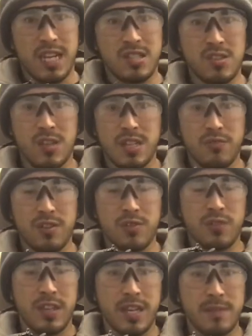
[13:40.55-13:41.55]
So like the real
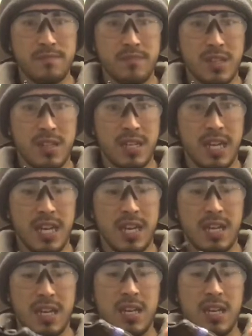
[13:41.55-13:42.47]
thing, okay?